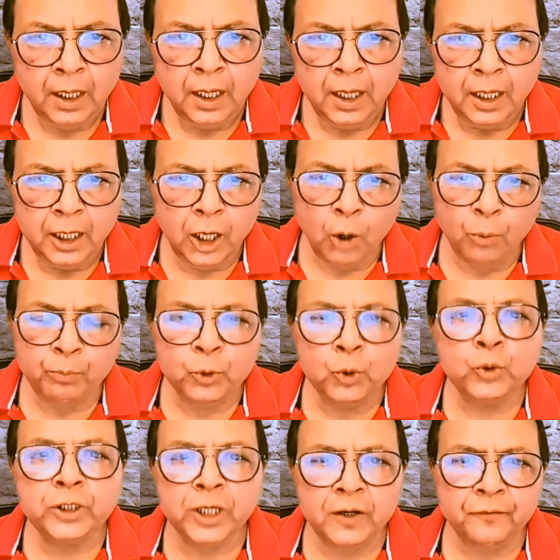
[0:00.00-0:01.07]
Now,
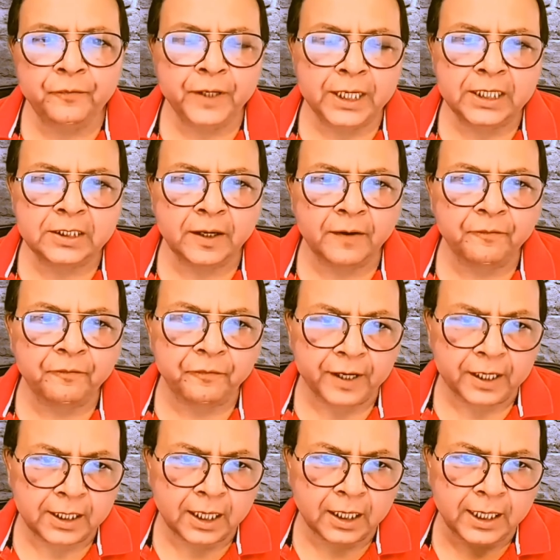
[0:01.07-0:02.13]
mutual funds are
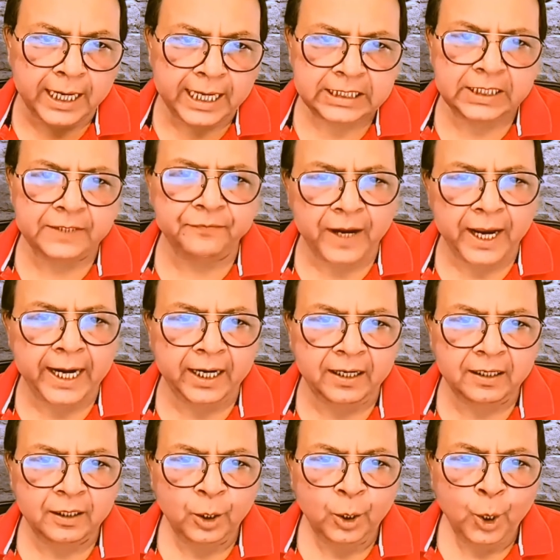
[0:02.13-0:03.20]
further classified
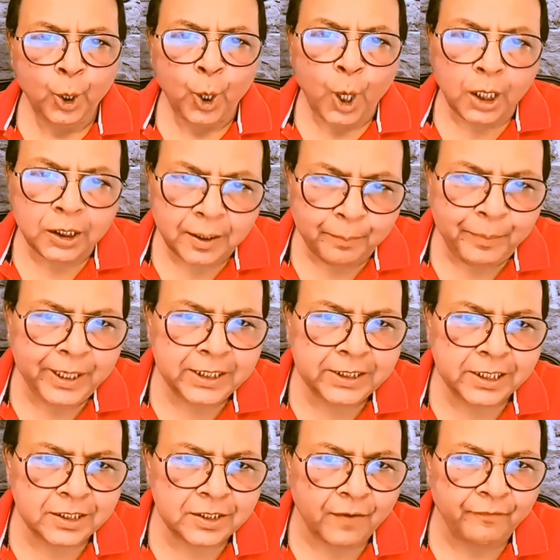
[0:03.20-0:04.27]
on the
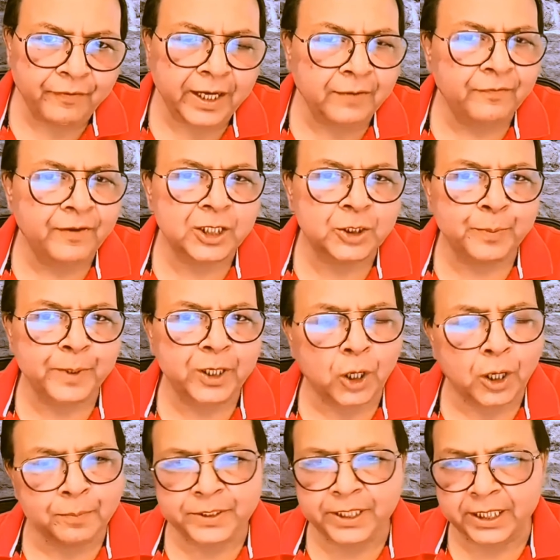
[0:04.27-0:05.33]
basis of investment
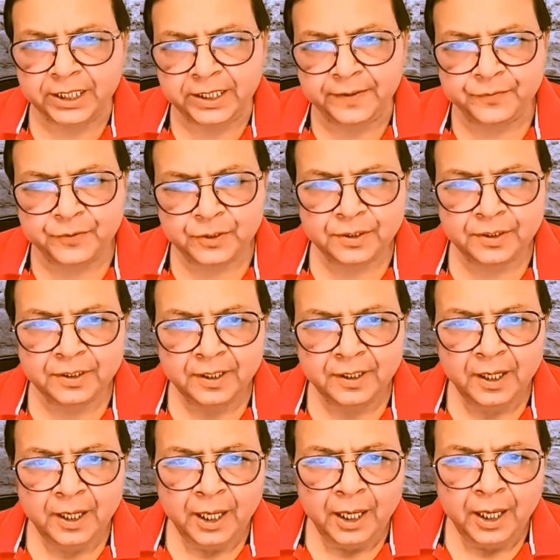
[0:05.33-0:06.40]
objectives,
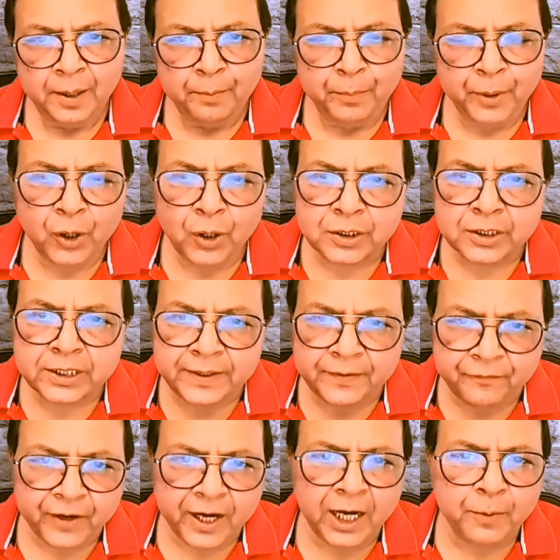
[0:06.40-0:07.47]
because
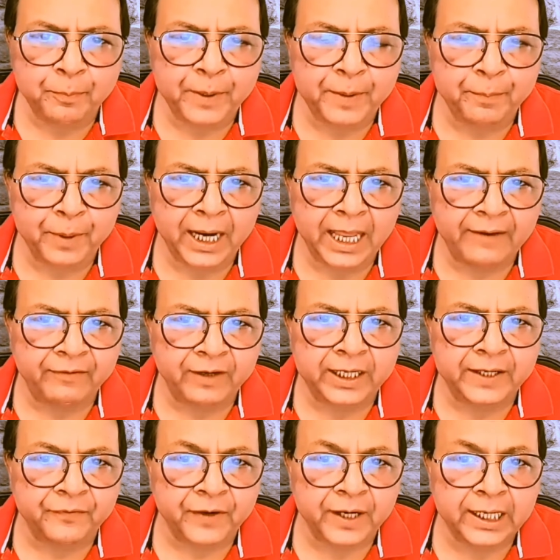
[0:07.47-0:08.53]
different people have a
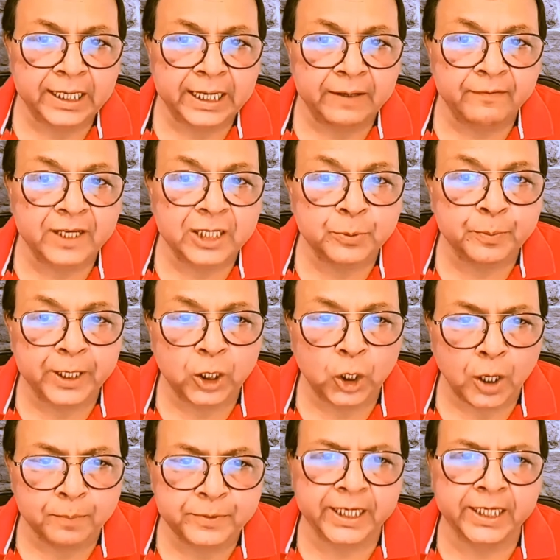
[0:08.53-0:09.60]
different investment
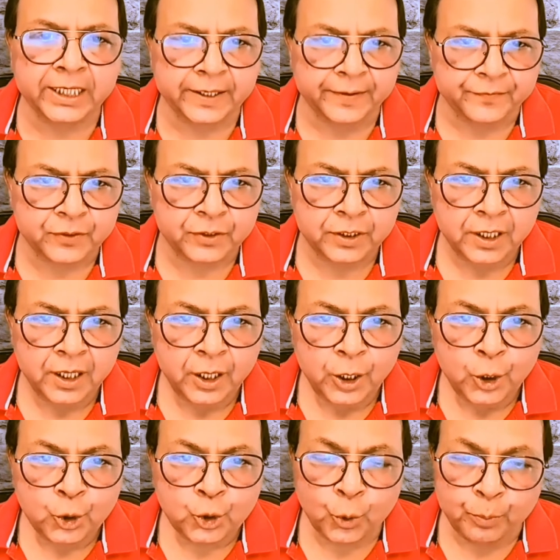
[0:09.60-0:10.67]
objectives.
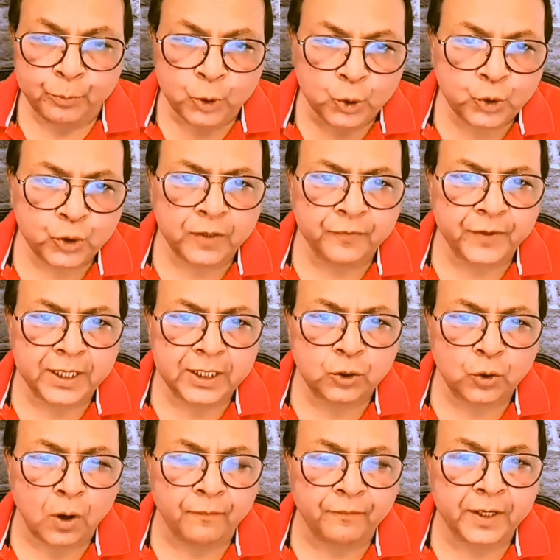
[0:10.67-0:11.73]
So mutual funds
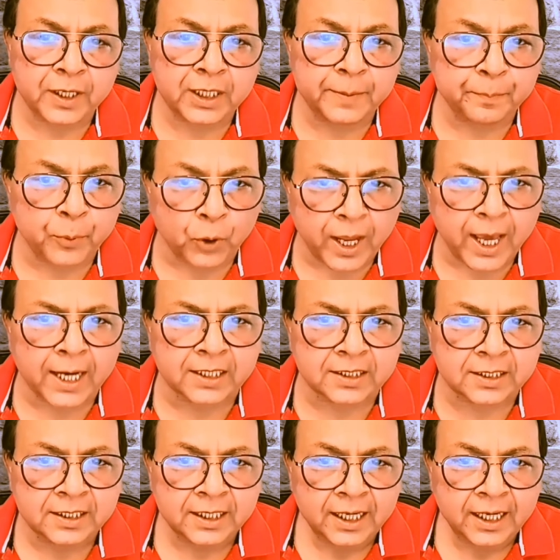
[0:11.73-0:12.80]
offer the products
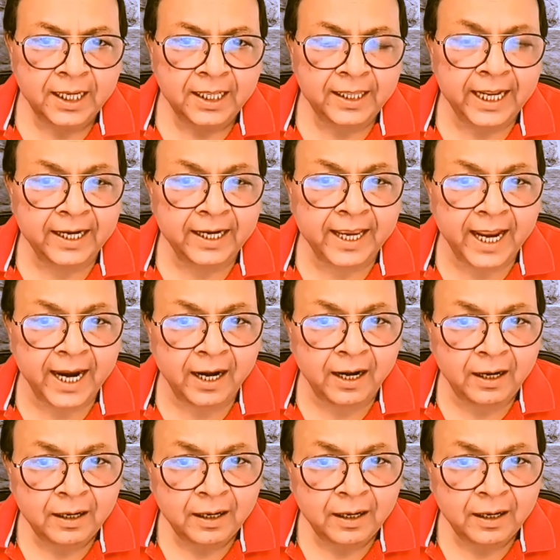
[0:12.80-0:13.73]
that can